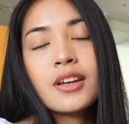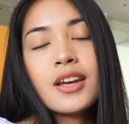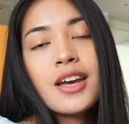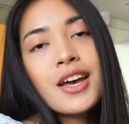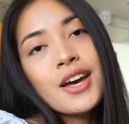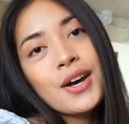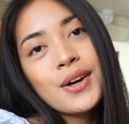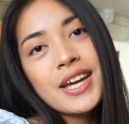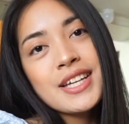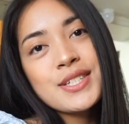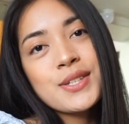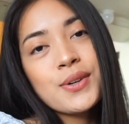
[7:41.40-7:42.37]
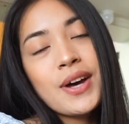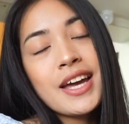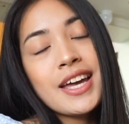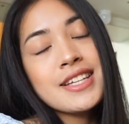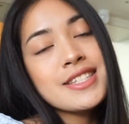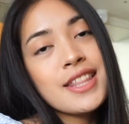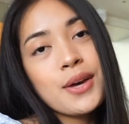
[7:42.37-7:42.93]
see. Okay, so I
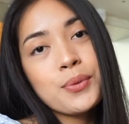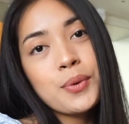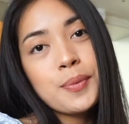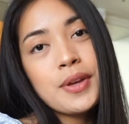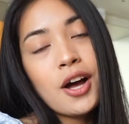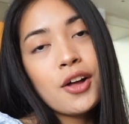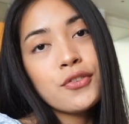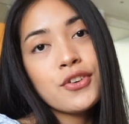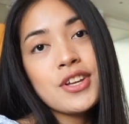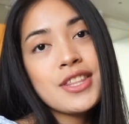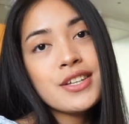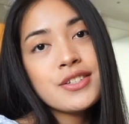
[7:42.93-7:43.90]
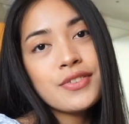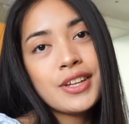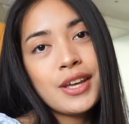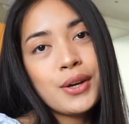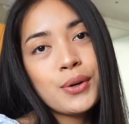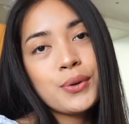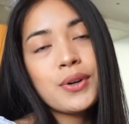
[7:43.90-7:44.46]
guess that will be all for this
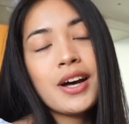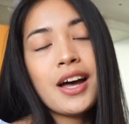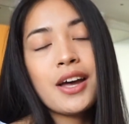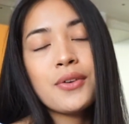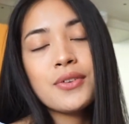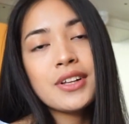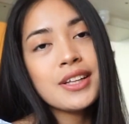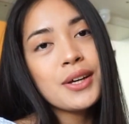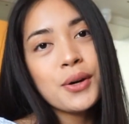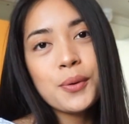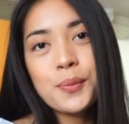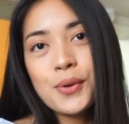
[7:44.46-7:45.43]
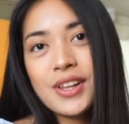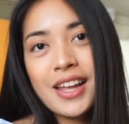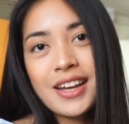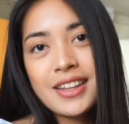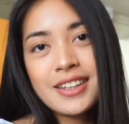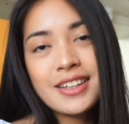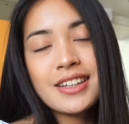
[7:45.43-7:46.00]
video. I really hope you
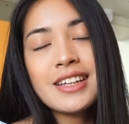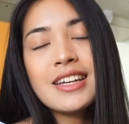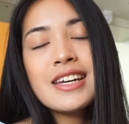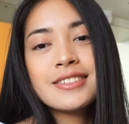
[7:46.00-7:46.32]
liked it.